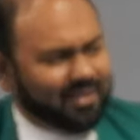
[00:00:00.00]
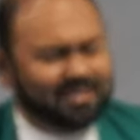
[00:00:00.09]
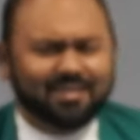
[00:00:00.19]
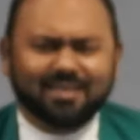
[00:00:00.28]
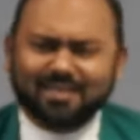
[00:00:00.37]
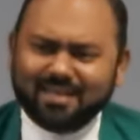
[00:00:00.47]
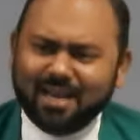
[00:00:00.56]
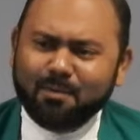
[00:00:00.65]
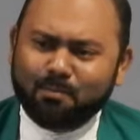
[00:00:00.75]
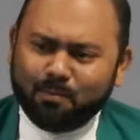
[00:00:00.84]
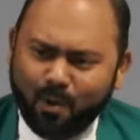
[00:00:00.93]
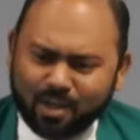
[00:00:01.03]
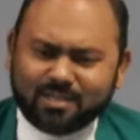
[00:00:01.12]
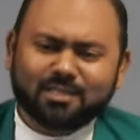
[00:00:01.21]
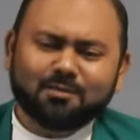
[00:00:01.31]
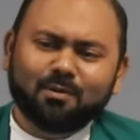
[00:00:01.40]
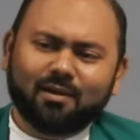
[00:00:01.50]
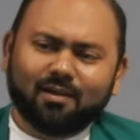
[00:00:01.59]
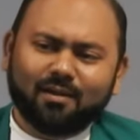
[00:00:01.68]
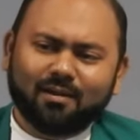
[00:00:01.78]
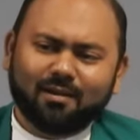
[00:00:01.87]
is it really
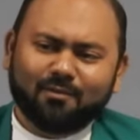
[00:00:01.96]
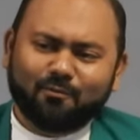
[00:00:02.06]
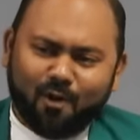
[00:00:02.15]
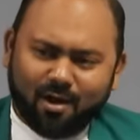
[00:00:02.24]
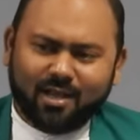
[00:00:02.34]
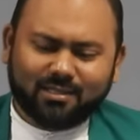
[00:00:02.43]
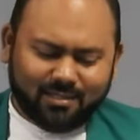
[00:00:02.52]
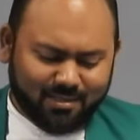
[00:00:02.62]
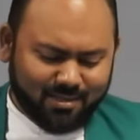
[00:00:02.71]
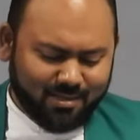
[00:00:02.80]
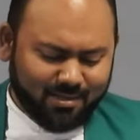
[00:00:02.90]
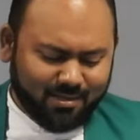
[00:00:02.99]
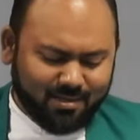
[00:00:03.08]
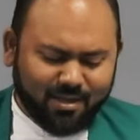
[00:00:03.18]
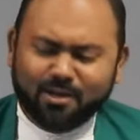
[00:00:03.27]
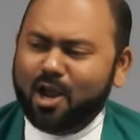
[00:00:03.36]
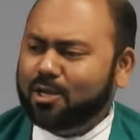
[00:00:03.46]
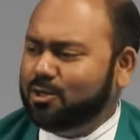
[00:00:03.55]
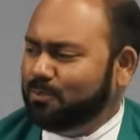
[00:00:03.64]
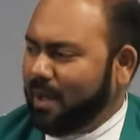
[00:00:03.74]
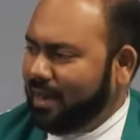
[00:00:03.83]
possible for us
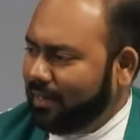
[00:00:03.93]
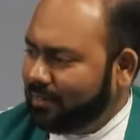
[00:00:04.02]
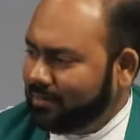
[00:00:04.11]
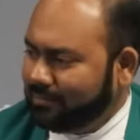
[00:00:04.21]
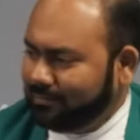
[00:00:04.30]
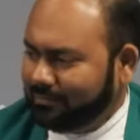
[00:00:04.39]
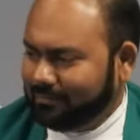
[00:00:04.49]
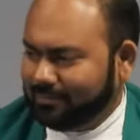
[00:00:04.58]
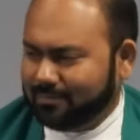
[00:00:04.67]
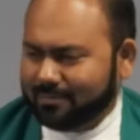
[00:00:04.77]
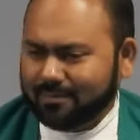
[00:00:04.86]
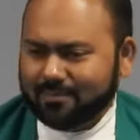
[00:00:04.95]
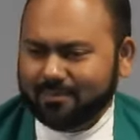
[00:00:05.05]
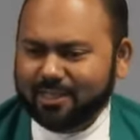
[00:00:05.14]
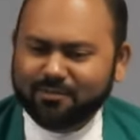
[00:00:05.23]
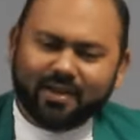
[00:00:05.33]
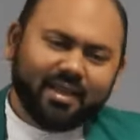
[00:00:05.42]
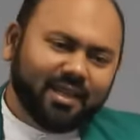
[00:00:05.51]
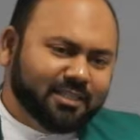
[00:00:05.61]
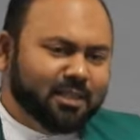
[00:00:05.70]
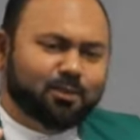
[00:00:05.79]
not to panic? It's very
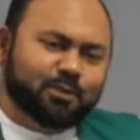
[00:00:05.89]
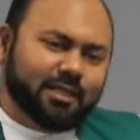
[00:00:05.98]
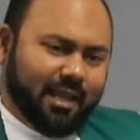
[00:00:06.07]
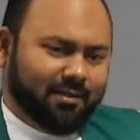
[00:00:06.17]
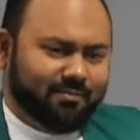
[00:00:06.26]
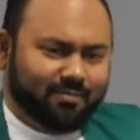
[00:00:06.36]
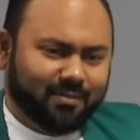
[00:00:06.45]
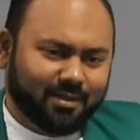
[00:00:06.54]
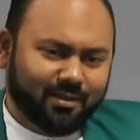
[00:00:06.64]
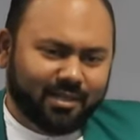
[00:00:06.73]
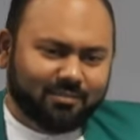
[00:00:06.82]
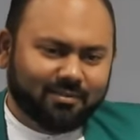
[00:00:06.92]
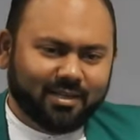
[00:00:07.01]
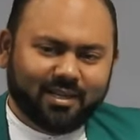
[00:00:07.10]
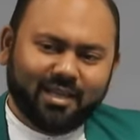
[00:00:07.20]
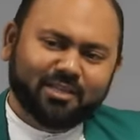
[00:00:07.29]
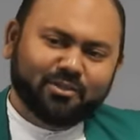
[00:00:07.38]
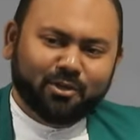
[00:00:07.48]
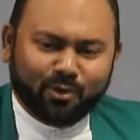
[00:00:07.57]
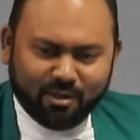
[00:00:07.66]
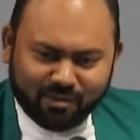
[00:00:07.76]
easy to say, you know, it's very
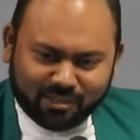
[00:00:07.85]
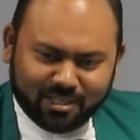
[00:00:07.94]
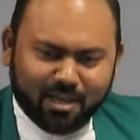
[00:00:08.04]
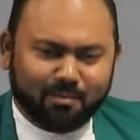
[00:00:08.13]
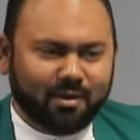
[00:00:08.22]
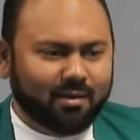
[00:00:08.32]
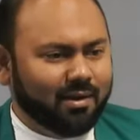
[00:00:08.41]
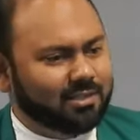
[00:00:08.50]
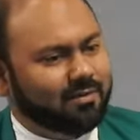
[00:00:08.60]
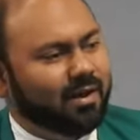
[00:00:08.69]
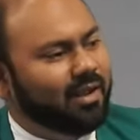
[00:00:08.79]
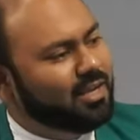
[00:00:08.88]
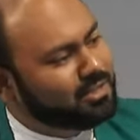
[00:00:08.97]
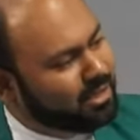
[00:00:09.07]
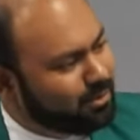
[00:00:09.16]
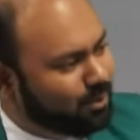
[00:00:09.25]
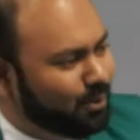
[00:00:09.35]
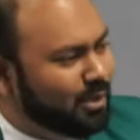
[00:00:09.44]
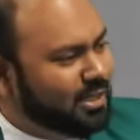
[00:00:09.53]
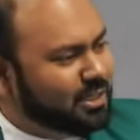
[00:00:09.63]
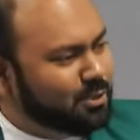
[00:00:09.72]
easy to give a sermon, it's very easy to
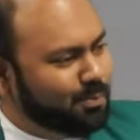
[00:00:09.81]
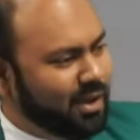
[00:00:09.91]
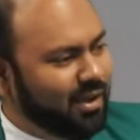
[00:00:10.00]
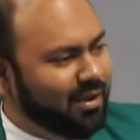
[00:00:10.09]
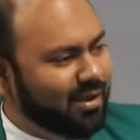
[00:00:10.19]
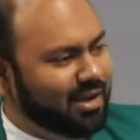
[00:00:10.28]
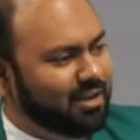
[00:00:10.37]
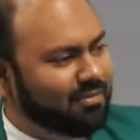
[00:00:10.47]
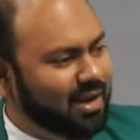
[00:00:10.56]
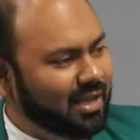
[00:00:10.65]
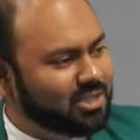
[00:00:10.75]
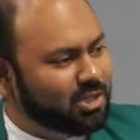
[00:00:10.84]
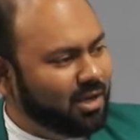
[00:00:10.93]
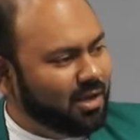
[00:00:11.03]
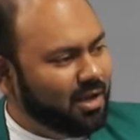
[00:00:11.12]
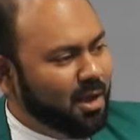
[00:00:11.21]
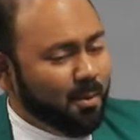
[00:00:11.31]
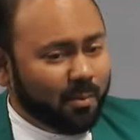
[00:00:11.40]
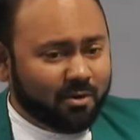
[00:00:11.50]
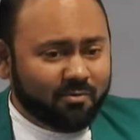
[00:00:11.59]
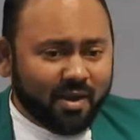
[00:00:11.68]
speak and give a lecture,
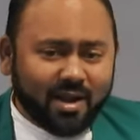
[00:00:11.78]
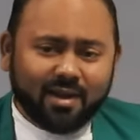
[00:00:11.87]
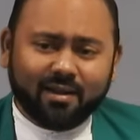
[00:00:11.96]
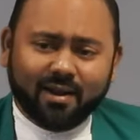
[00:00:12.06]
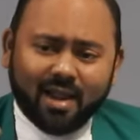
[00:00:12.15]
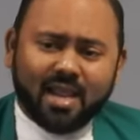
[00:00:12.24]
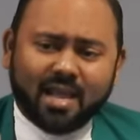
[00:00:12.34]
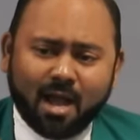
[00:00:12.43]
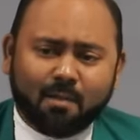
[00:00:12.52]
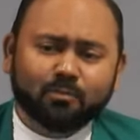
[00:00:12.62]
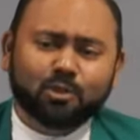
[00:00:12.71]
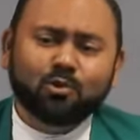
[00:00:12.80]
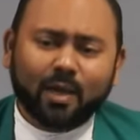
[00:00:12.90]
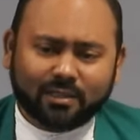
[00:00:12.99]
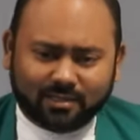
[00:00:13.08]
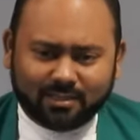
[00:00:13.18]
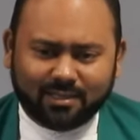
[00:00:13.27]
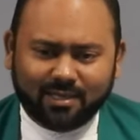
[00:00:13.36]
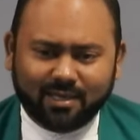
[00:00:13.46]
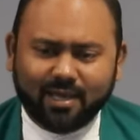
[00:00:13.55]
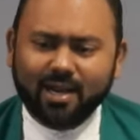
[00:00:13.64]
but when it really comes to us
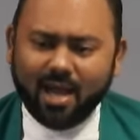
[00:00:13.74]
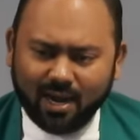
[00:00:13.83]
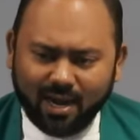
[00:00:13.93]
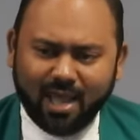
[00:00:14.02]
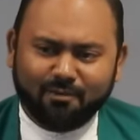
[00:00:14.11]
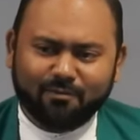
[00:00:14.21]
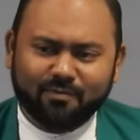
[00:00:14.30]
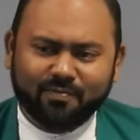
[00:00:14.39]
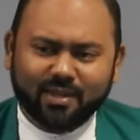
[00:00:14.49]
in our life,